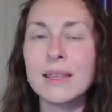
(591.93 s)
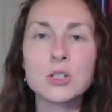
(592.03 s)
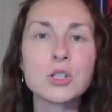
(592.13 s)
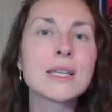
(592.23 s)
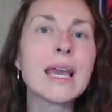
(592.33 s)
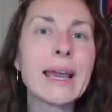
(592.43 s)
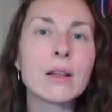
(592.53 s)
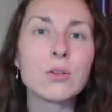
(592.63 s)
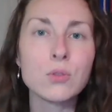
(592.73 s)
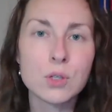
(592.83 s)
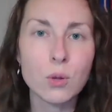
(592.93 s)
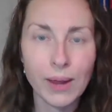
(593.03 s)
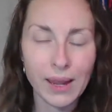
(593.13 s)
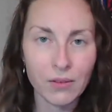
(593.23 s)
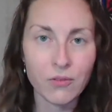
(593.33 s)
they just can't lose the
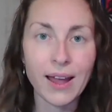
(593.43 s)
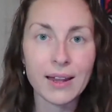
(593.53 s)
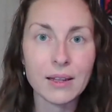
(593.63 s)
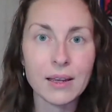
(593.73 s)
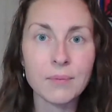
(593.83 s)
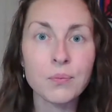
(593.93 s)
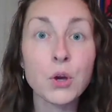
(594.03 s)
weight finally.